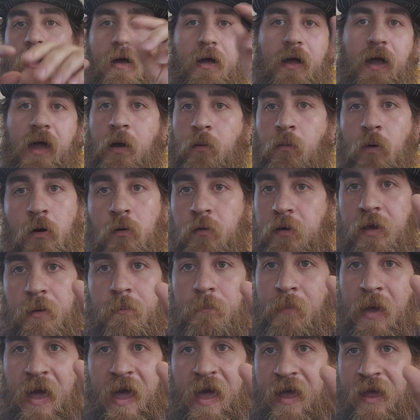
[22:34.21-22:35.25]
I won't get
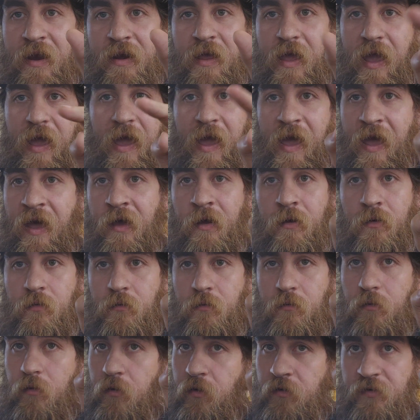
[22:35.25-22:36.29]
mad at
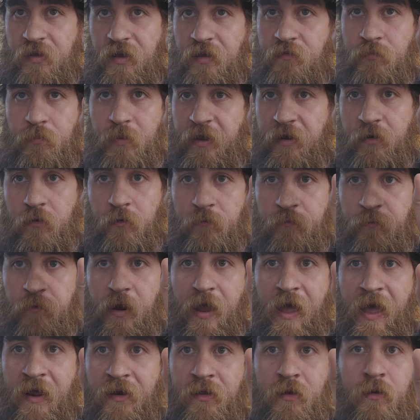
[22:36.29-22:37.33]
a test maker for
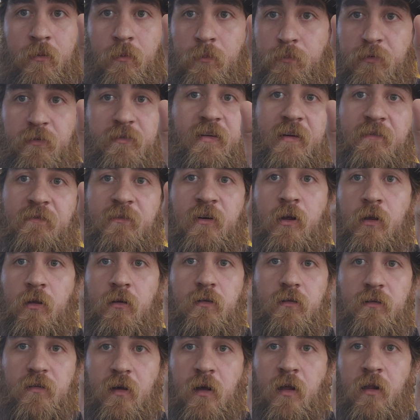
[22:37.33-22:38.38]
adding a %
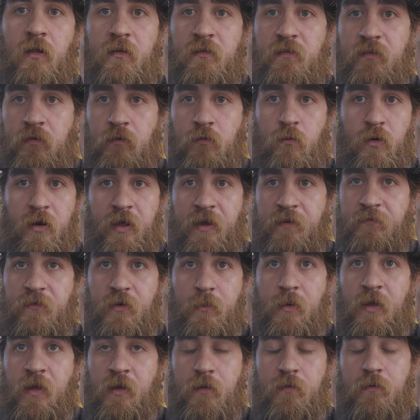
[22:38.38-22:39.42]
volatile solids into an
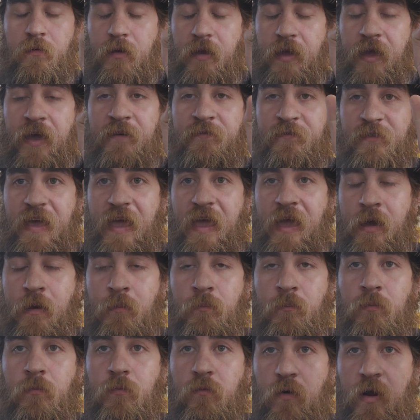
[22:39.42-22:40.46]
F to
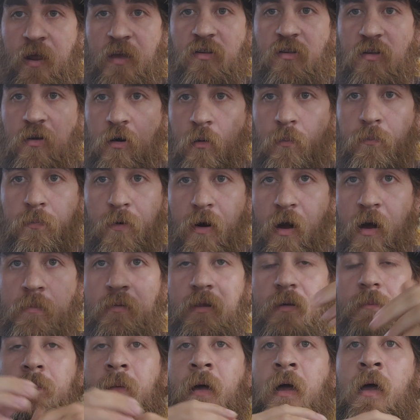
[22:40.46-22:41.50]
M ratio problem.